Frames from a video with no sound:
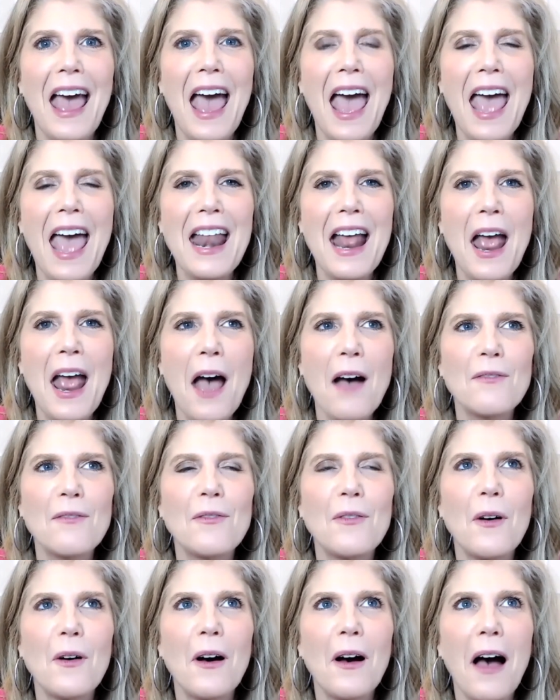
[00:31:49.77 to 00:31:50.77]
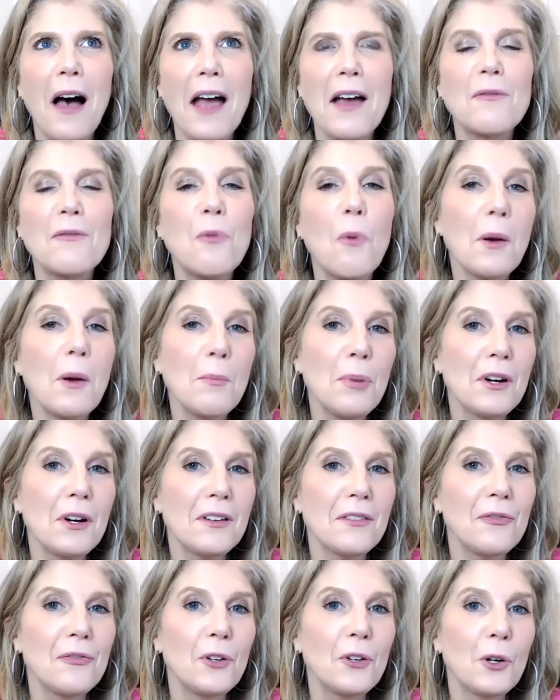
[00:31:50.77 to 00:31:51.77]
I have one
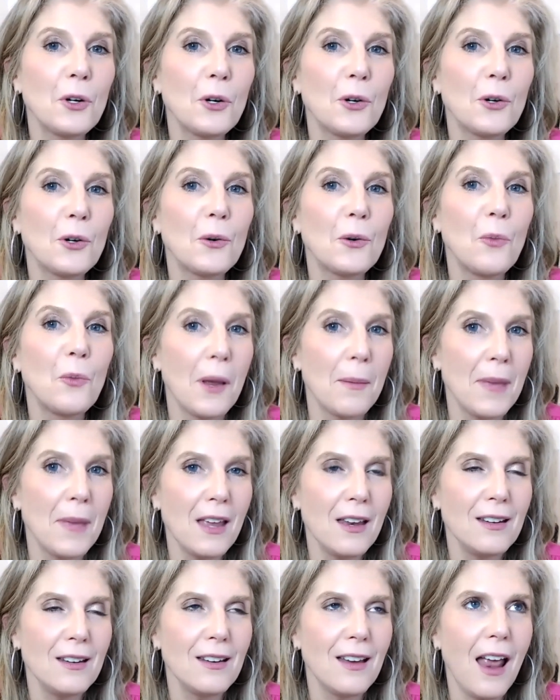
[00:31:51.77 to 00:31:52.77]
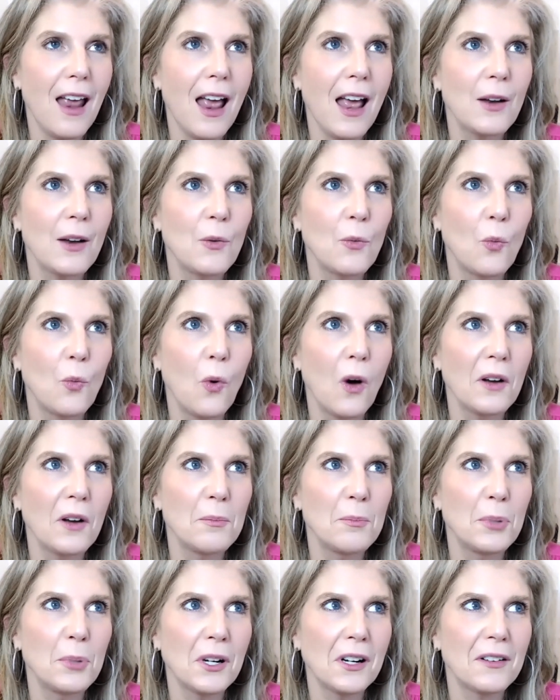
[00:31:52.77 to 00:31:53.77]
book for women and one
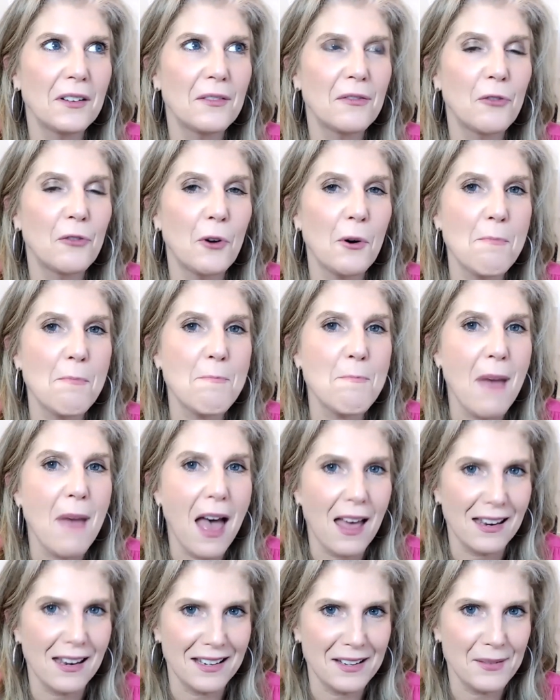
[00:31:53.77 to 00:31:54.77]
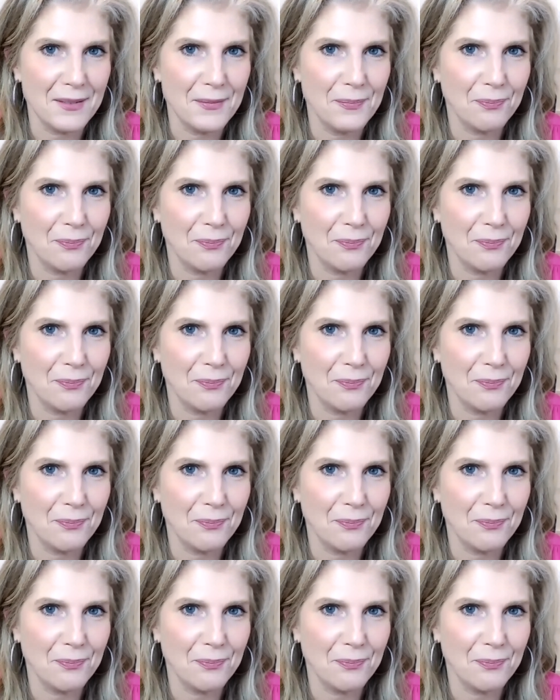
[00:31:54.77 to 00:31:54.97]
book for men.